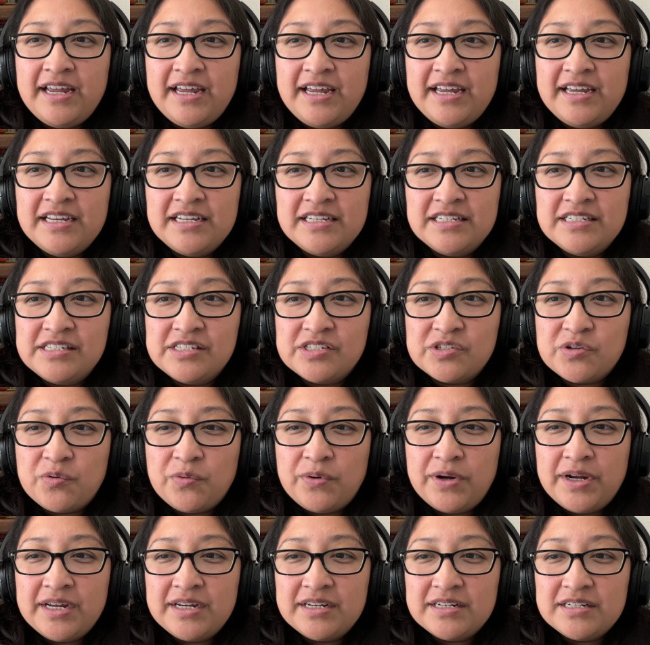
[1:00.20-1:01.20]
is
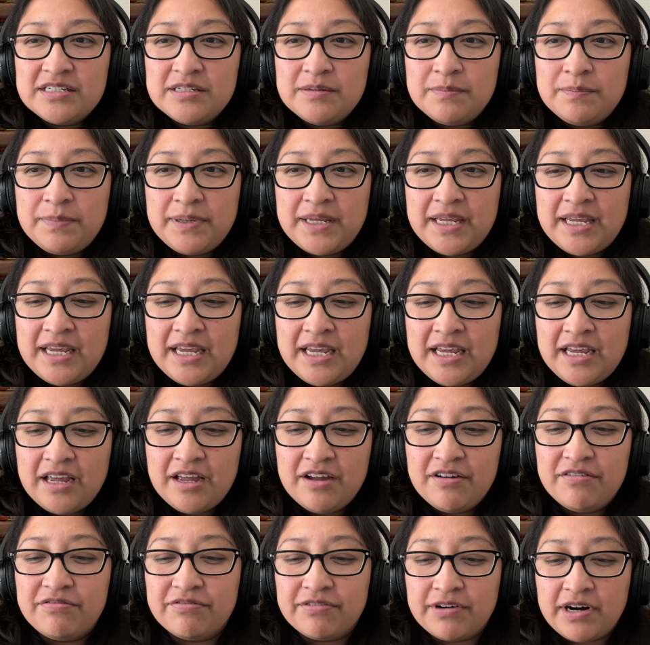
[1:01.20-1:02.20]
going to be
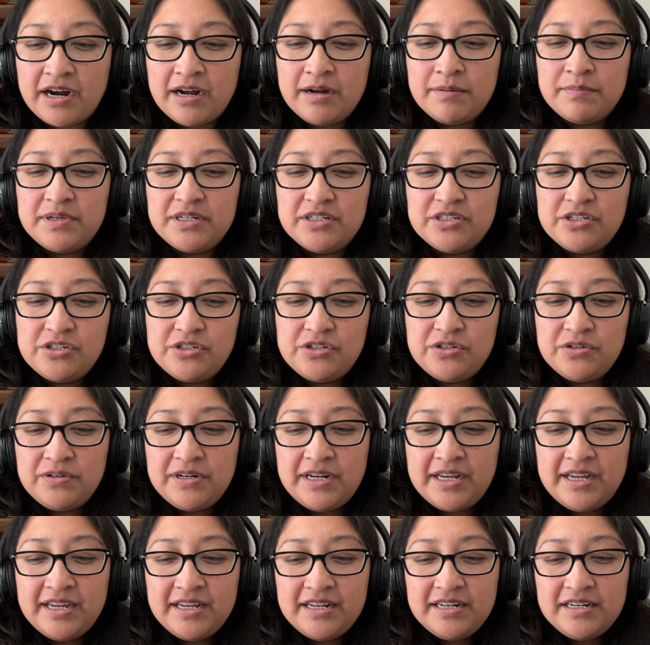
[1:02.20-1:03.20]
from a
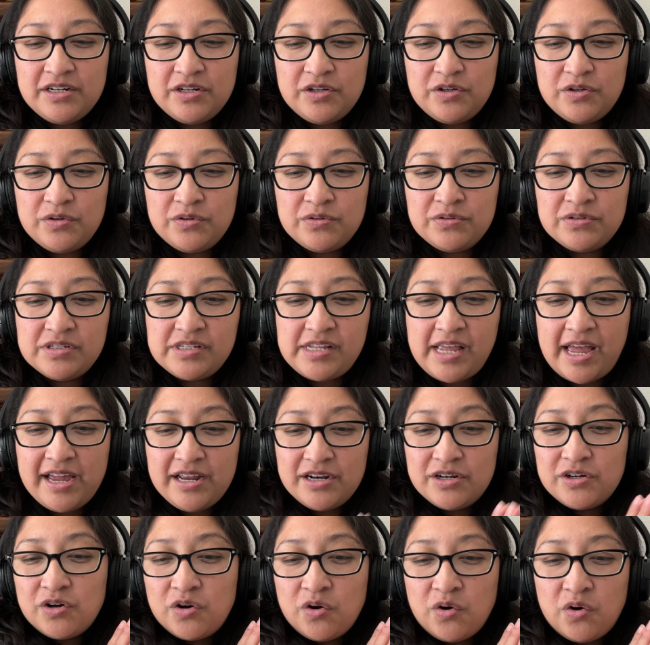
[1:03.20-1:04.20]
student whose
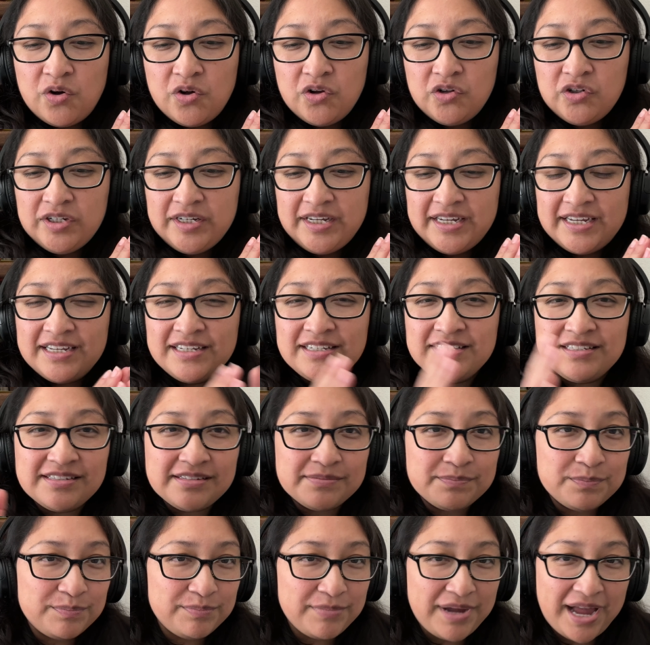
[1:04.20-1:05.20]
end goal is
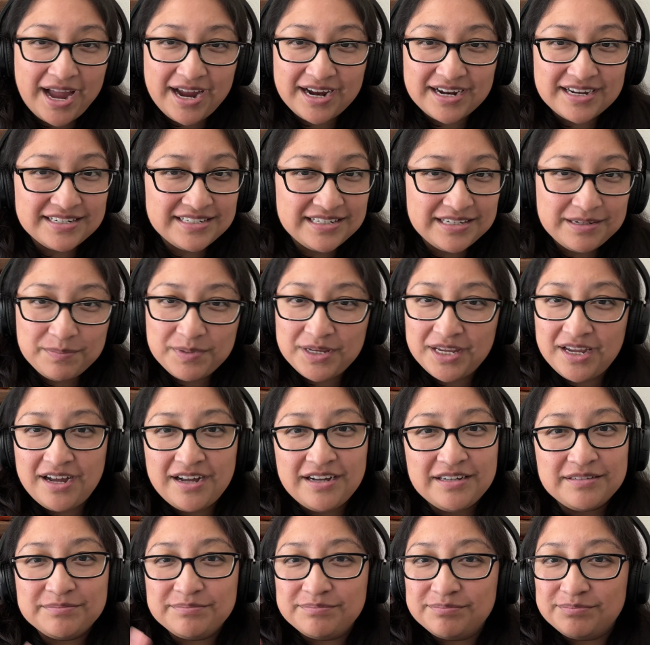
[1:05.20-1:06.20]

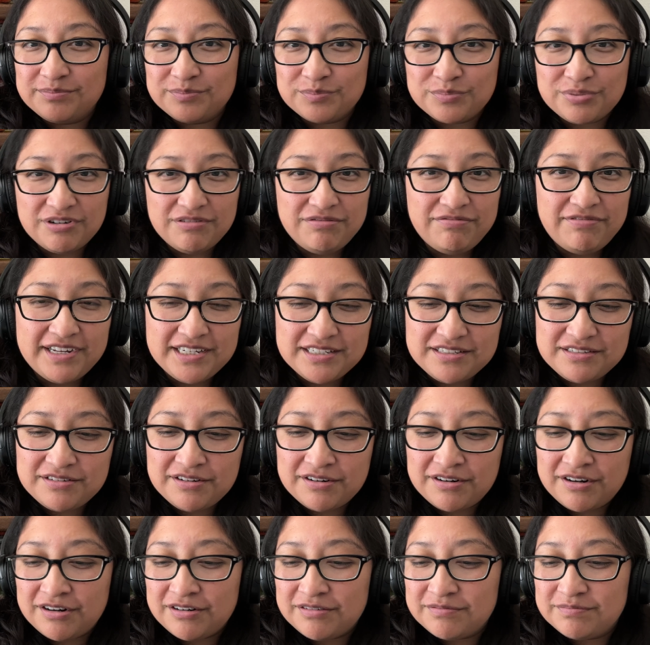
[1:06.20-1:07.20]
academia,
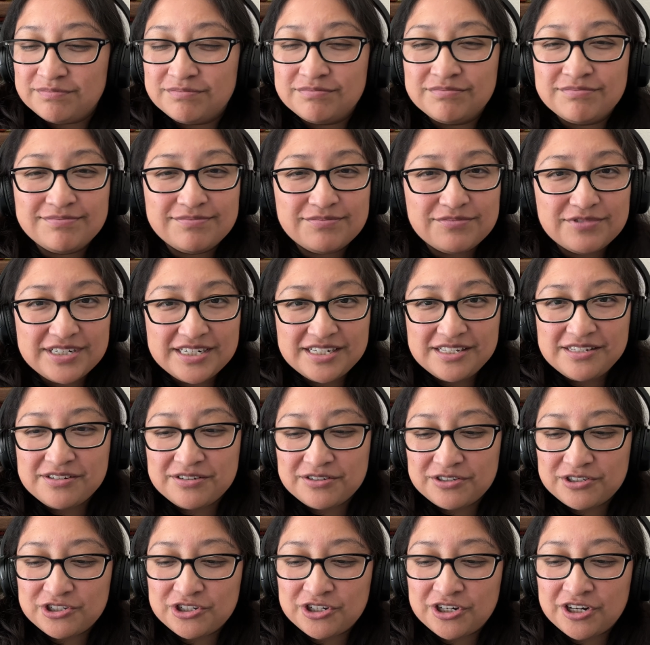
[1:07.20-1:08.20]
professor,
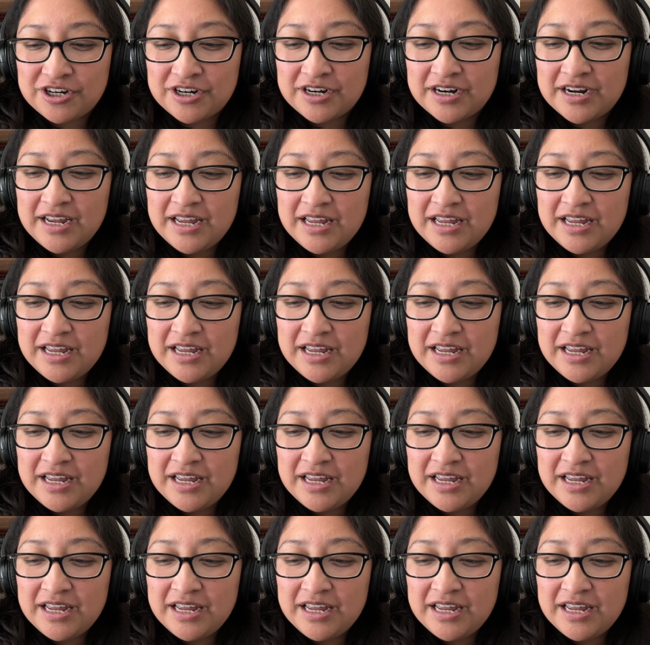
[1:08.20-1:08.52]
researcher,